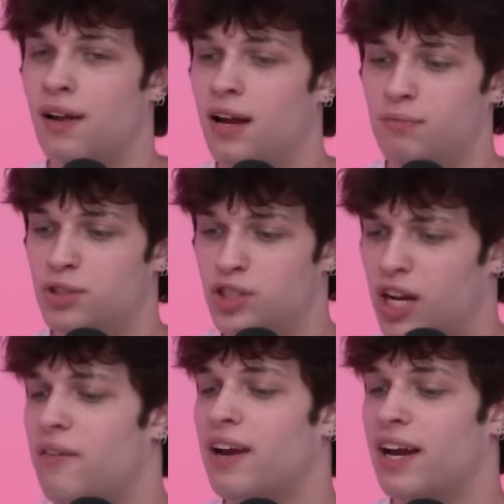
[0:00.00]
Yeah, I'm
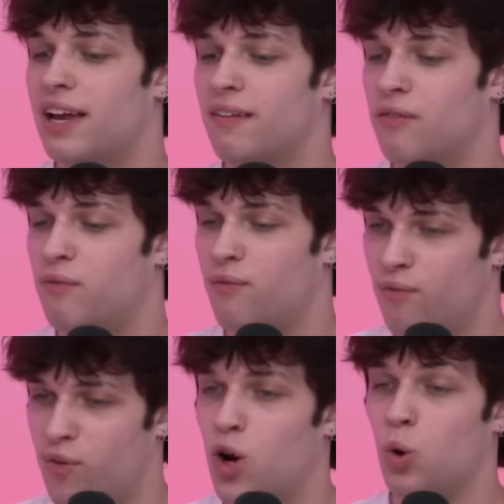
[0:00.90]
sharing a
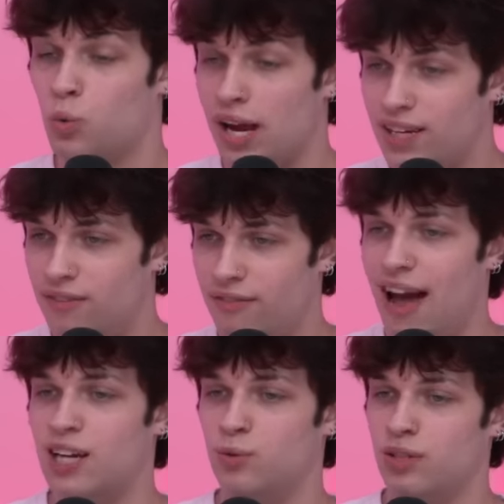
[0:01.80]
correct
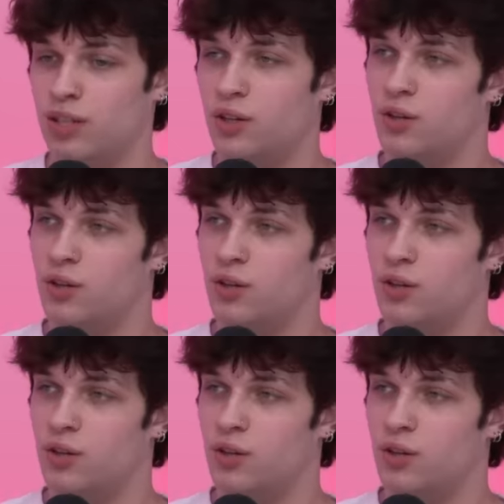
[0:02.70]
fact with okay, you. Okay,